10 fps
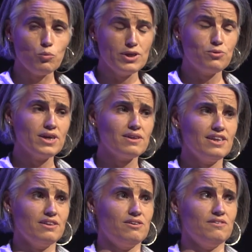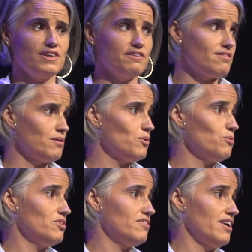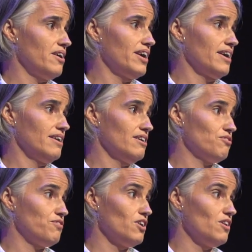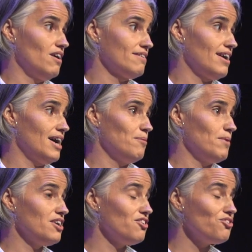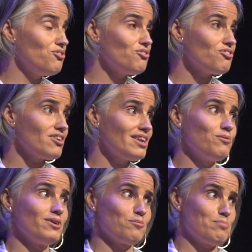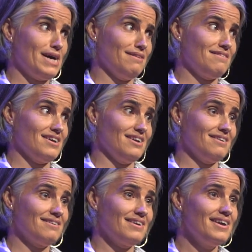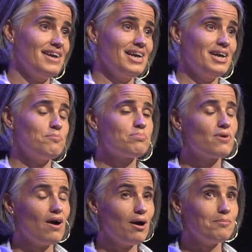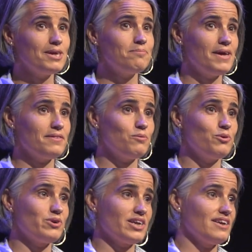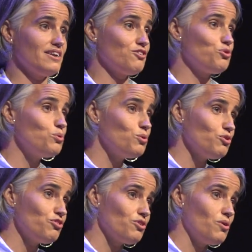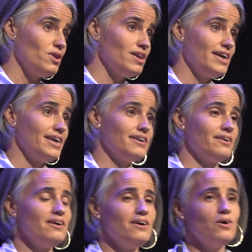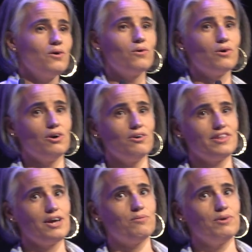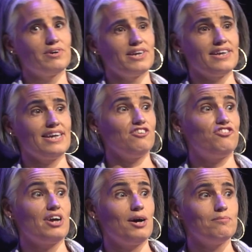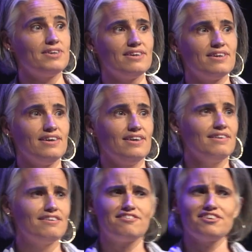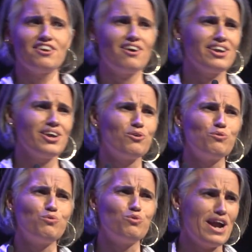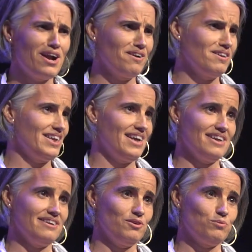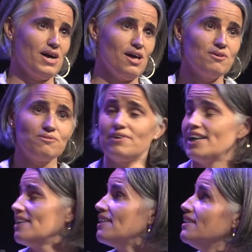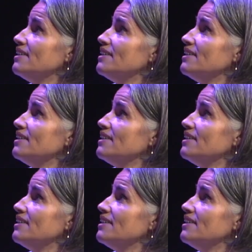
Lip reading: we quickly learned that if someone was staring at us for a long time, it usually was a bad sign. It probably meant that we were going to get our tools stolen or that we were going to get jumped. The scenario rarely ended well, right?